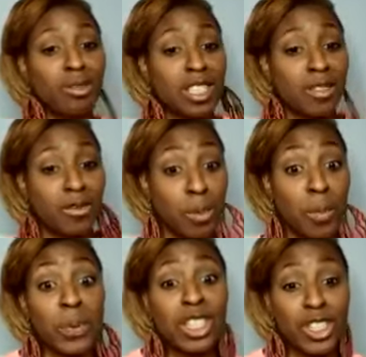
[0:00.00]
was a
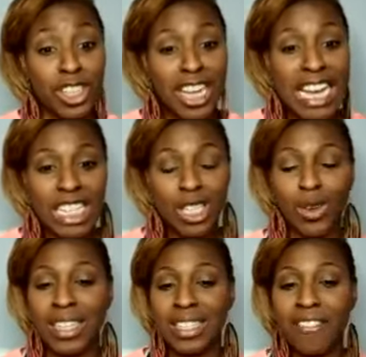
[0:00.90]
former preacher. So
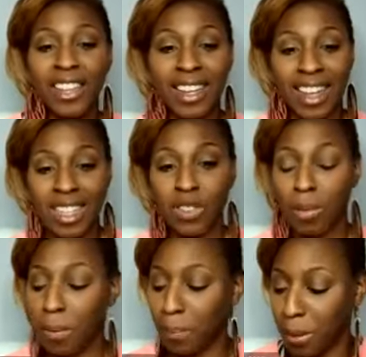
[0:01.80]
he definitely comes from
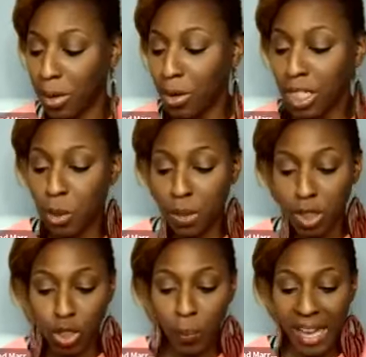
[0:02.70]
a biblical and
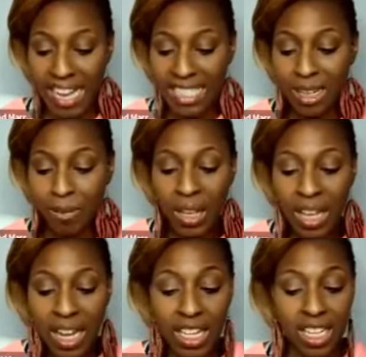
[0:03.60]
spiritual base.
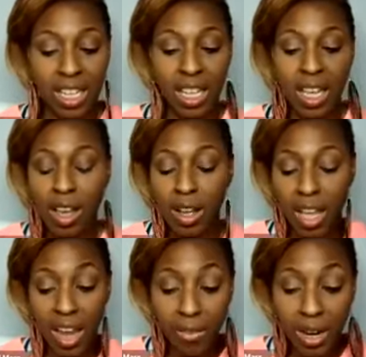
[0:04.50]

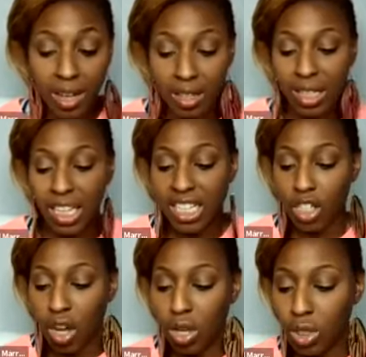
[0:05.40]
Eric
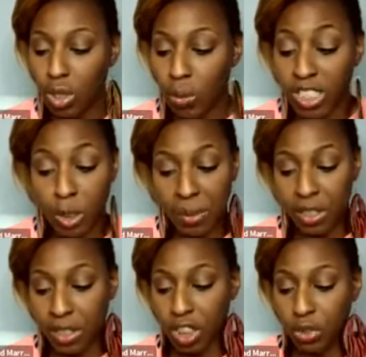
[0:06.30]
is also a
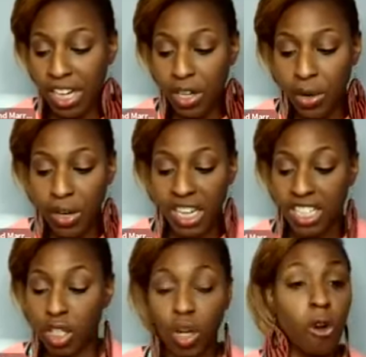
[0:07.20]
speaker and trainer.
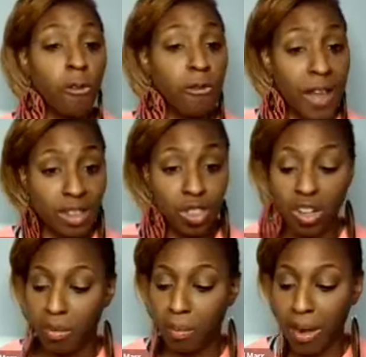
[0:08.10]
He's a co-founder
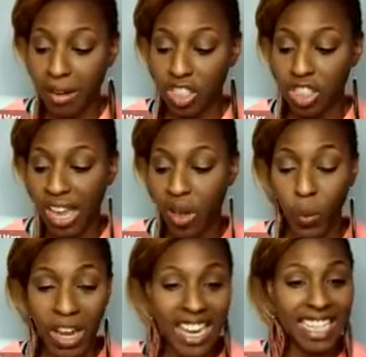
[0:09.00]
of Marriage Can
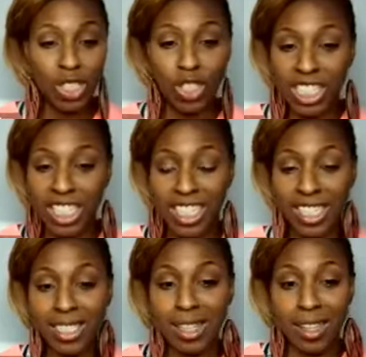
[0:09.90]
Win. As you see,
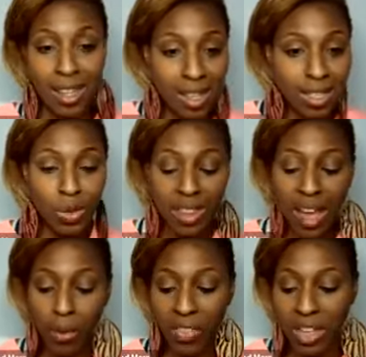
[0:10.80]
he's doing
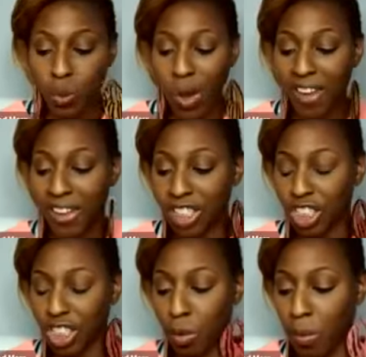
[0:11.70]
that with his wife, and I'll
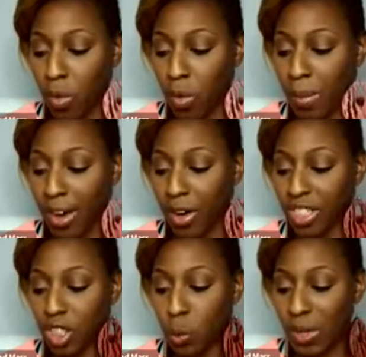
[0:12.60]
share a little bit more about her
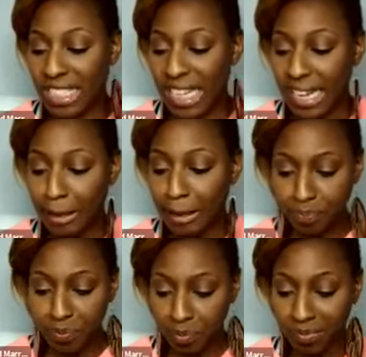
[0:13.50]
in just 1 second.
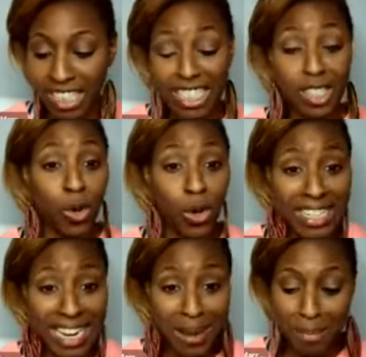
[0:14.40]
He's an
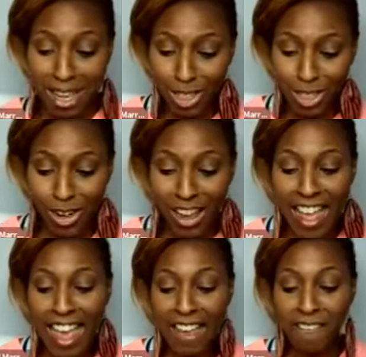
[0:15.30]
ordained minister
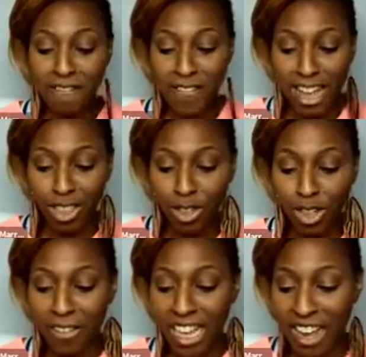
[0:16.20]
and founder
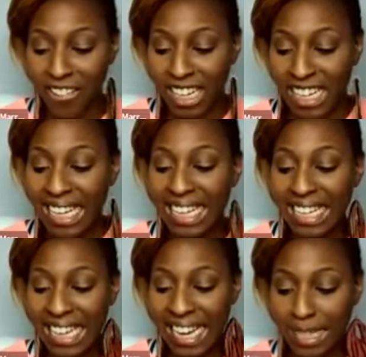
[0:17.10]
of Covenant
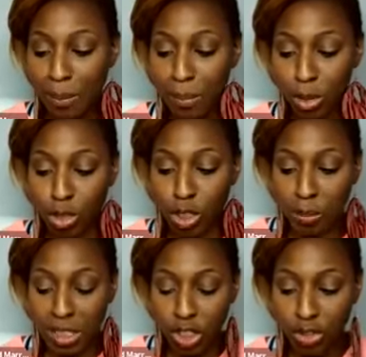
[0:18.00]
Kingdom Builders
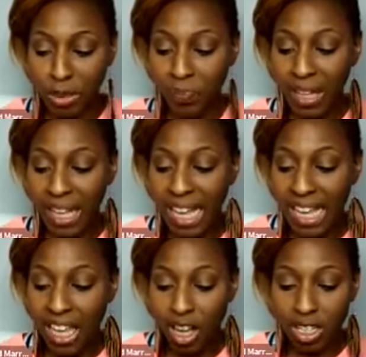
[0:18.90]
Ministry.
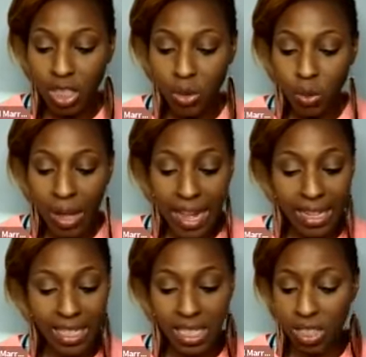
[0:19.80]
He also
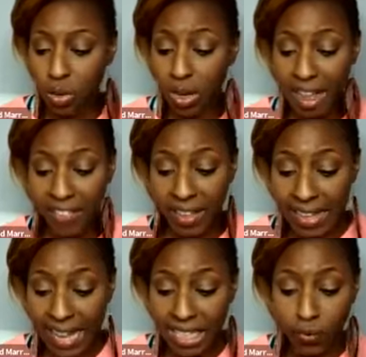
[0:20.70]
is a sought-after
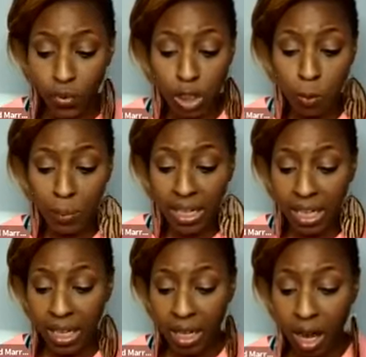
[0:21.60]
guest for
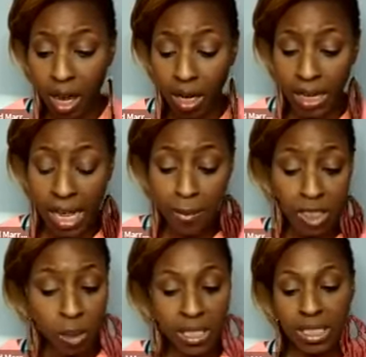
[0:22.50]
speaking
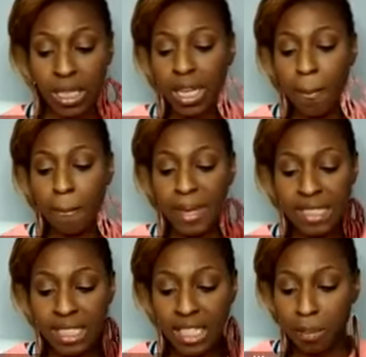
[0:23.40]
engagements,
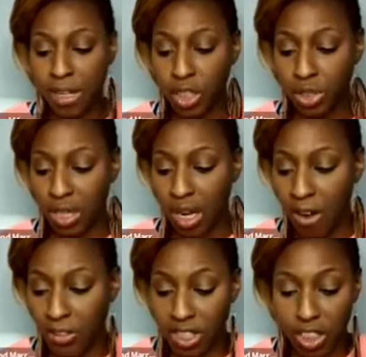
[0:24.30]
business and ministry
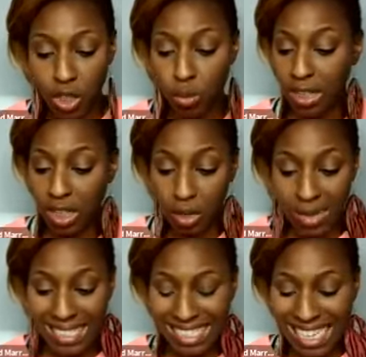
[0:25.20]
conferences throughout the
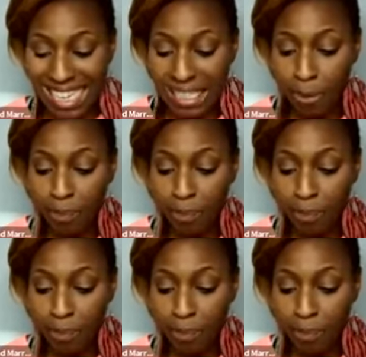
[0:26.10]
United States.